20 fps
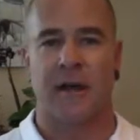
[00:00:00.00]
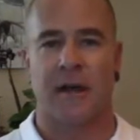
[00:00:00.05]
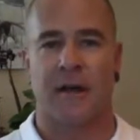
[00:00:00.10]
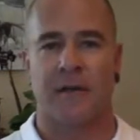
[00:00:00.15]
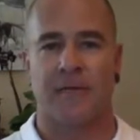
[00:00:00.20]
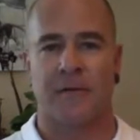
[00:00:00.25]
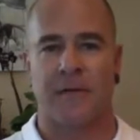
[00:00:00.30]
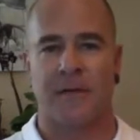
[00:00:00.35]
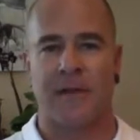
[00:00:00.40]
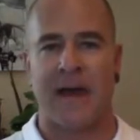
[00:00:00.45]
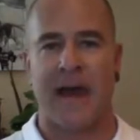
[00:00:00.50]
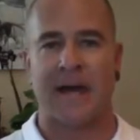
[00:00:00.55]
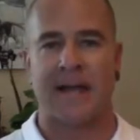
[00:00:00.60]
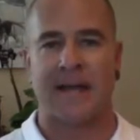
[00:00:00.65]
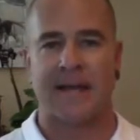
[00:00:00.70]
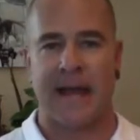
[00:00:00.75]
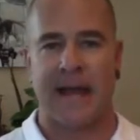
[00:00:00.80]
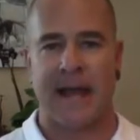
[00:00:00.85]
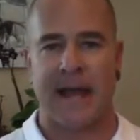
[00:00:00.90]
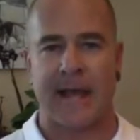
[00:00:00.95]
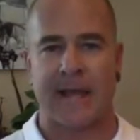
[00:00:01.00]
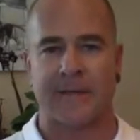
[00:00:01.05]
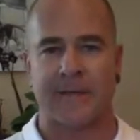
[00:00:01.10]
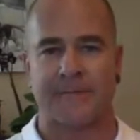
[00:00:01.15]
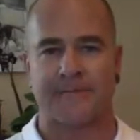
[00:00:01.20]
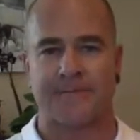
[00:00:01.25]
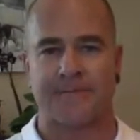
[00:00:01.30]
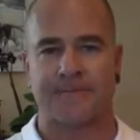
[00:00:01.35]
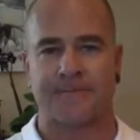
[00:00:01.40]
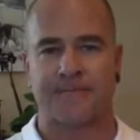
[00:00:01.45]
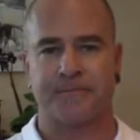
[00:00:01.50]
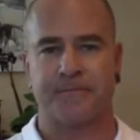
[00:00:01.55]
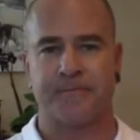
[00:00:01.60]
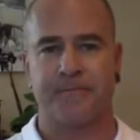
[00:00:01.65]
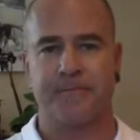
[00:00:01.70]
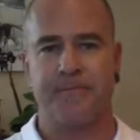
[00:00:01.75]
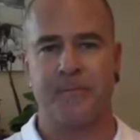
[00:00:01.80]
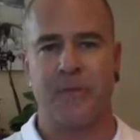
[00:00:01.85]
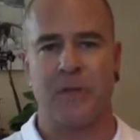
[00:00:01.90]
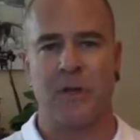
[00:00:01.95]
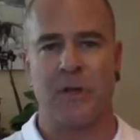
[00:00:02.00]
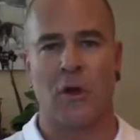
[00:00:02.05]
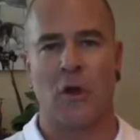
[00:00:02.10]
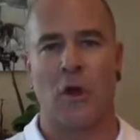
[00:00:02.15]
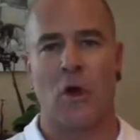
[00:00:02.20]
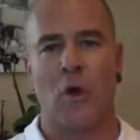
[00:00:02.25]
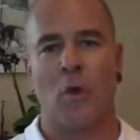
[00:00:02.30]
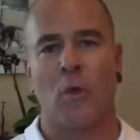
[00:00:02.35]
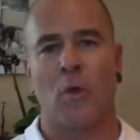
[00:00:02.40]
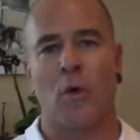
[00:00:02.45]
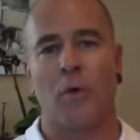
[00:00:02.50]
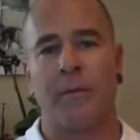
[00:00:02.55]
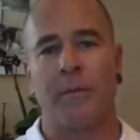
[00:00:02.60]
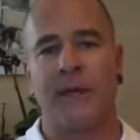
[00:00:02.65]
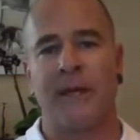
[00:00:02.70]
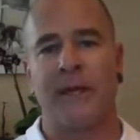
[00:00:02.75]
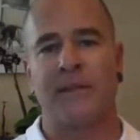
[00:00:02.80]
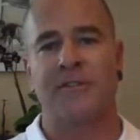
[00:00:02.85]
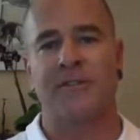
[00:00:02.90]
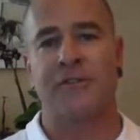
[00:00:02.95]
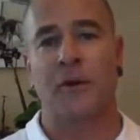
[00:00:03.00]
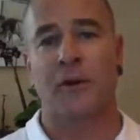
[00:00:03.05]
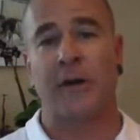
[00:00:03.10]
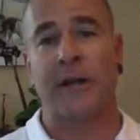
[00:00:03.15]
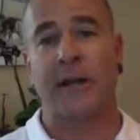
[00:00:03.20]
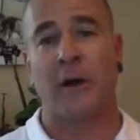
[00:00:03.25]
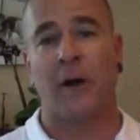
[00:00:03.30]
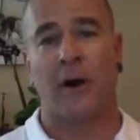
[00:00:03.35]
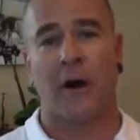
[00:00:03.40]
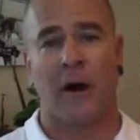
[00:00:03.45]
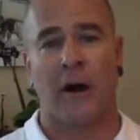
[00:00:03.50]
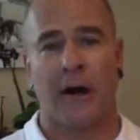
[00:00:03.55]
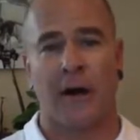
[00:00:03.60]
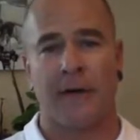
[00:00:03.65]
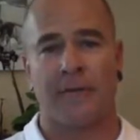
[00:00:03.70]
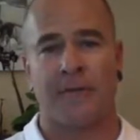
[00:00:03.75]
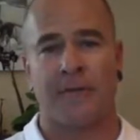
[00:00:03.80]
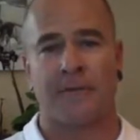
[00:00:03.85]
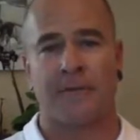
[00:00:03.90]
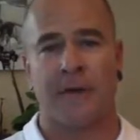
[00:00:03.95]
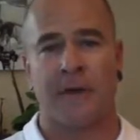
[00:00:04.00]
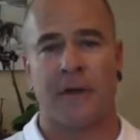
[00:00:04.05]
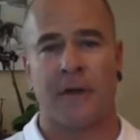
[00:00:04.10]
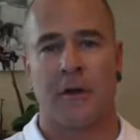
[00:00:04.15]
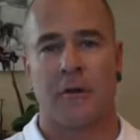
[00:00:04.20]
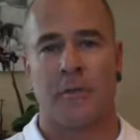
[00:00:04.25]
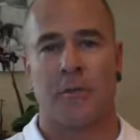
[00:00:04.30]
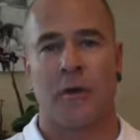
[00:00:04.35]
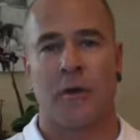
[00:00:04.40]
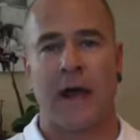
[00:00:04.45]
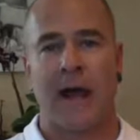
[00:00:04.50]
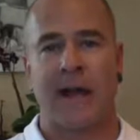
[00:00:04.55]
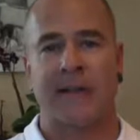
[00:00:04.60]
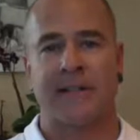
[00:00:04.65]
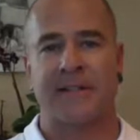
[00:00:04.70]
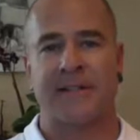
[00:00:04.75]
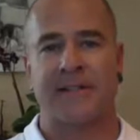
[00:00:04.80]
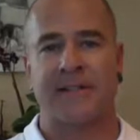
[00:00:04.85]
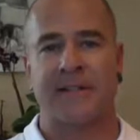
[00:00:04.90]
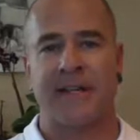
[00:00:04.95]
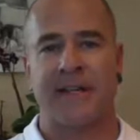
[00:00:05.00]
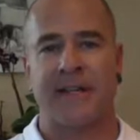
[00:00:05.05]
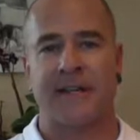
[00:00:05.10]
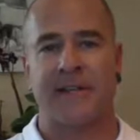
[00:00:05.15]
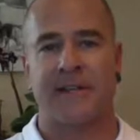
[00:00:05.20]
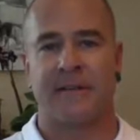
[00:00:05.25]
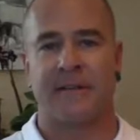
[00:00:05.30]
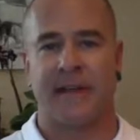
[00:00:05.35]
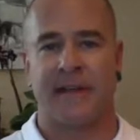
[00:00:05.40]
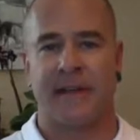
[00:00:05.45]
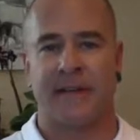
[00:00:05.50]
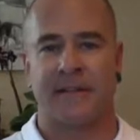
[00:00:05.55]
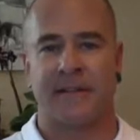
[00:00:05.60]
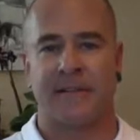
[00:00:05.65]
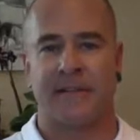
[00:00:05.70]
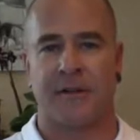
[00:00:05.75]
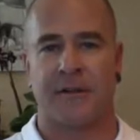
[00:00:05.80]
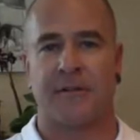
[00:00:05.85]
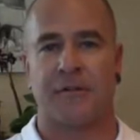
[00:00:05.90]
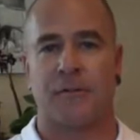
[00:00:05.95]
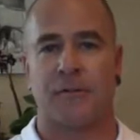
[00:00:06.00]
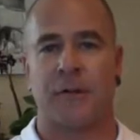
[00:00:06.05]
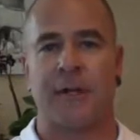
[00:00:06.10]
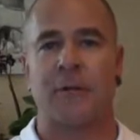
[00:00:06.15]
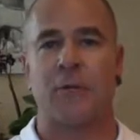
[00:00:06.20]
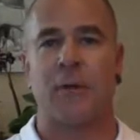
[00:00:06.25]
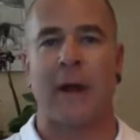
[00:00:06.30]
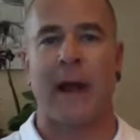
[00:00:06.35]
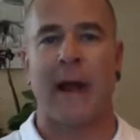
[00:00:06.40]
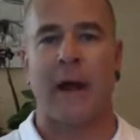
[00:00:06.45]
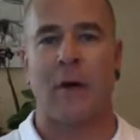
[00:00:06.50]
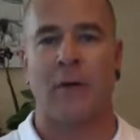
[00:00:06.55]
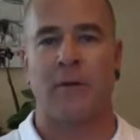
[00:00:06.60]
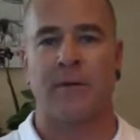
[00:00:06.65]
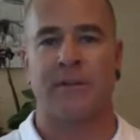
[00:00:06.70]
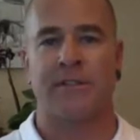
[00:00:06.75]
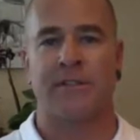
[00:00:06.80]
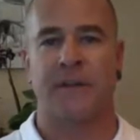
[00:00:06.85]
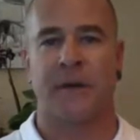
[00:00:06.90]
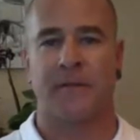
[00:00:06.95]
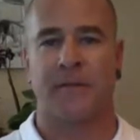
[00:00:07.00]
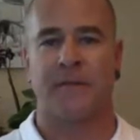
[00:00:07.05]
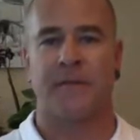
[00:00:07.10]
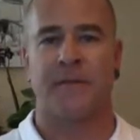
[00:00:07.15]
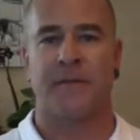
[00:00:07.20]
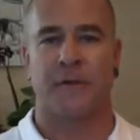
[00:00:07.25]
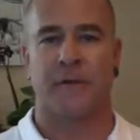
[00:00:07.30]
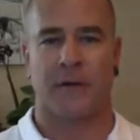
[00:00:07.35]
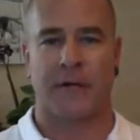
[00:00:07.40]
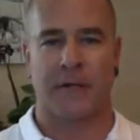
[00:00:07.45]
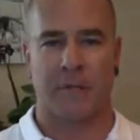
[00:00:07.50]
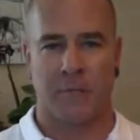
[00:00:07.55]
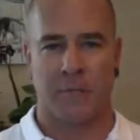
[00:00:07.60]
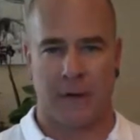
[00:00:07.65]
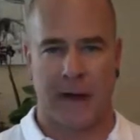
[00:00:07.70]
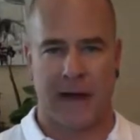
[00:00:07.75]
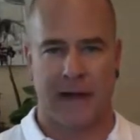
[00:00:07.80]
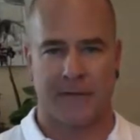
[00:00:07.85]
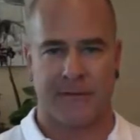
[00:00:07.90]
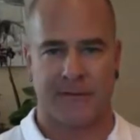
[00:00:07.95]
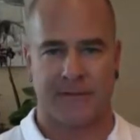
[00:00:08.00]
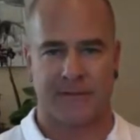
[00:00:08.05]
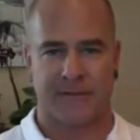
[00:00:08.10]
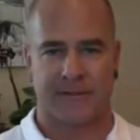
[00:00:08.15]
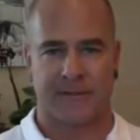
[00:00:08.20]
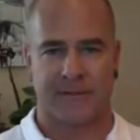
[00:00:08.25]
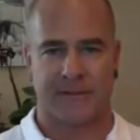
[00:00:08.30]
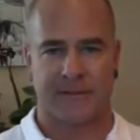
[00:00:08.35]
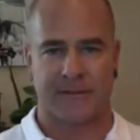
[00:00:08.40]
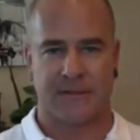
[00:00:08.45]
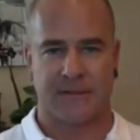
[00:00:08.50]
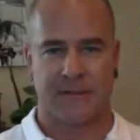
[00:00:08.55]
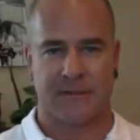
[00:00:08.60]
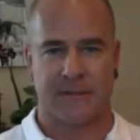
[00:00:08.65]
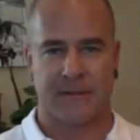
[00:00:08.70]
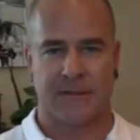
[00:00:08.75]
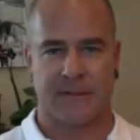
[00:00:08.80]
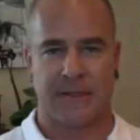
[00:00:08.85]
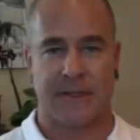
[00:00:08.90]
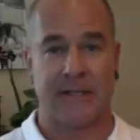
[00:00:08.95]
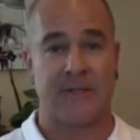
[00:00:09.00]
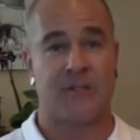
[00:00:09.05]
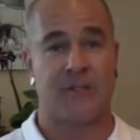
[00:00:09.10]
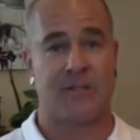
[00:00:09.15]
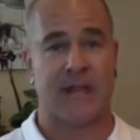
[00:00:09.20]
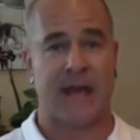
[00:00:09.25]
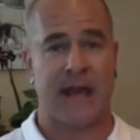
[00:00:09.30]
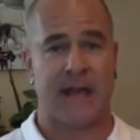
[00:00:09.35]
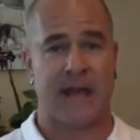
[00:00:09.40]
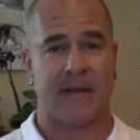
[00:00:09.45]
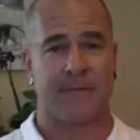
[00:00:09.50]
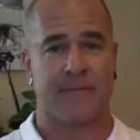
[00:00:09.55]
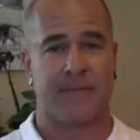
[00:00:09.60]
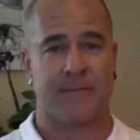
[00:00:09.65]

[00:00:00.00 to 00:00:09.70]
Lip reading: for that day. We'll be starting off practicing this 3 rounds of 30 breaths each day.